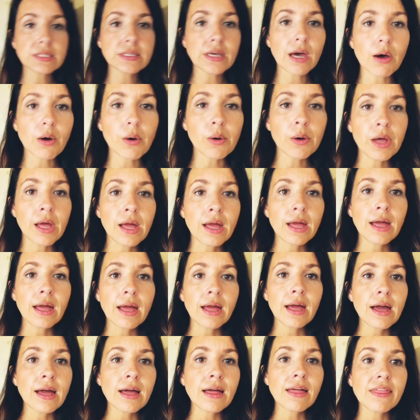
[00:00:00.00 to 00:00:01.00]
So
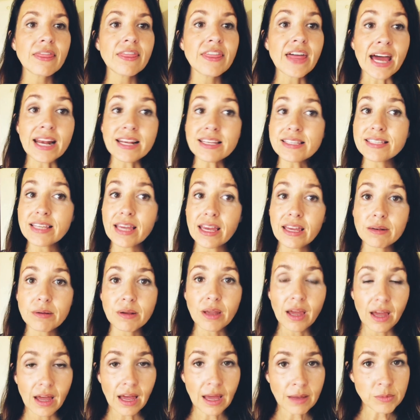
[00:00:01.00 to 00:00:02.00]
that is it.
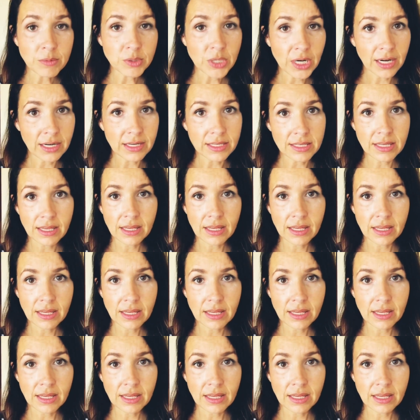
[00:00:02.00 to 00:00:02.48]
I'm trying to